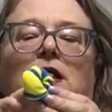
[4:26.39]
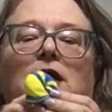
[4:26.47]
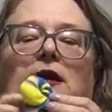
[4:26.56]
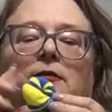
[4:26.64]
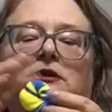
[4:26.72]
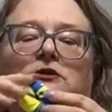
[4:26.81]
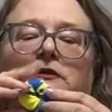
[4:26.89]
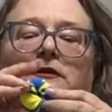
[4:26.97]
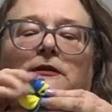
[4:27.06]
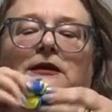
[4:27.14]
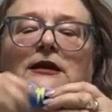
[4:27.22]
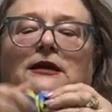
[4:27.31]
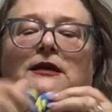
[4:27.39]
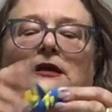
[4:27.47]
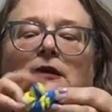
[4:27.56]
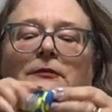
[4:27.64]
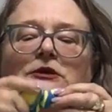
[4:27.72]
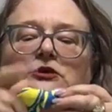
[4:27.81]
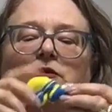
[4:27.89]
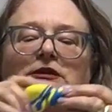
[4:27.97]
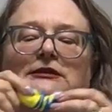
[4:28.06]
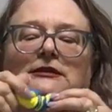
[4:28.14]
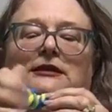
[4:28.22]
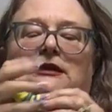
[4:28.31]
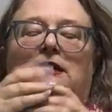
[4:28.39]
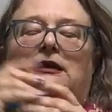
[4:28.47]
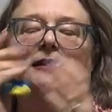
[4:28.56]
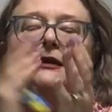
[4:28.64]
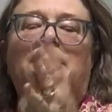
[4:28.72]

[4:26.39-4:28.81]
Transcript: And I'm going to put it again, and I'm going to twist it again.